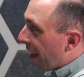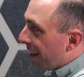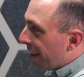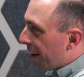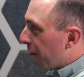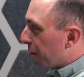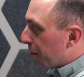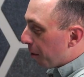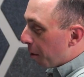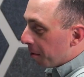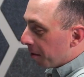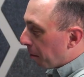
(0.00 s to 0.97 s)
That also
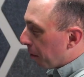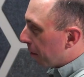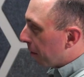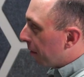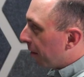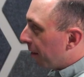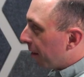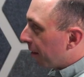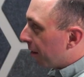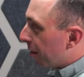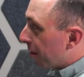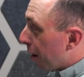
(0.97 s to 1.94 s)
opens up the
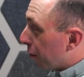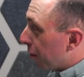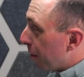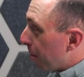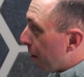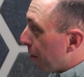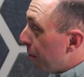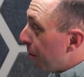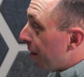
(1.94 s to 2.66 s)
discussion about who